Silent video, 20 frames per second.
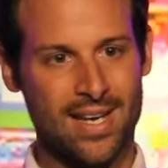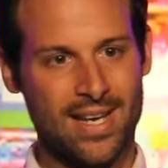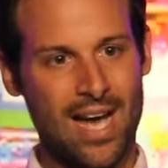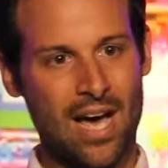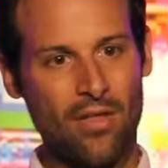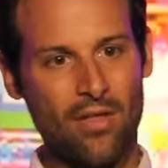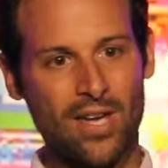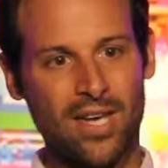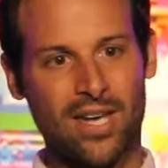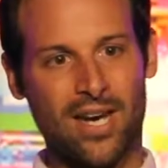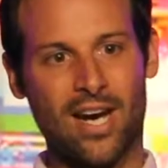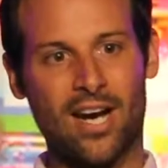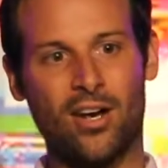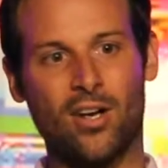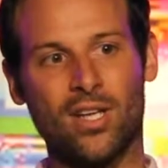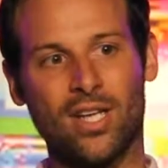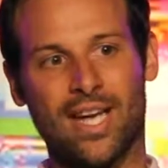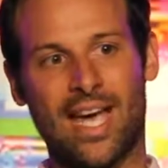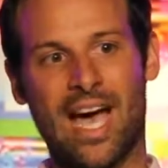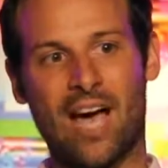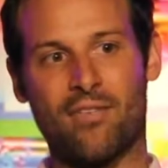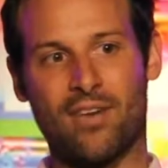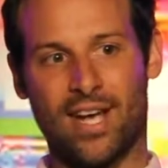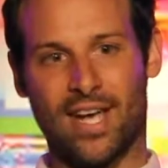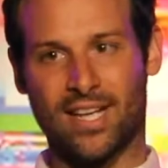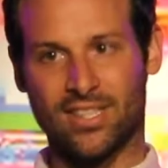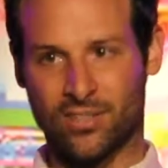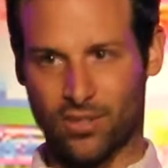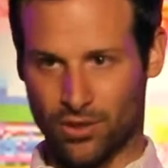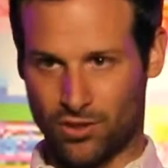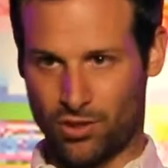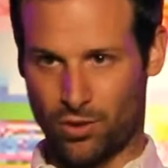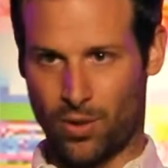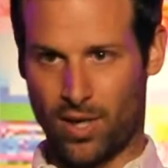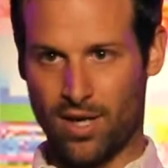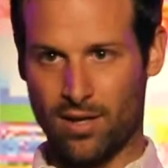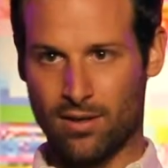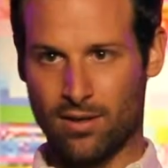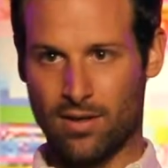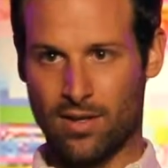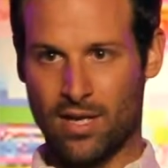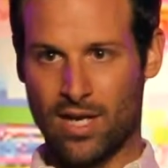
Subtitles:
now they inherently have an answer to it.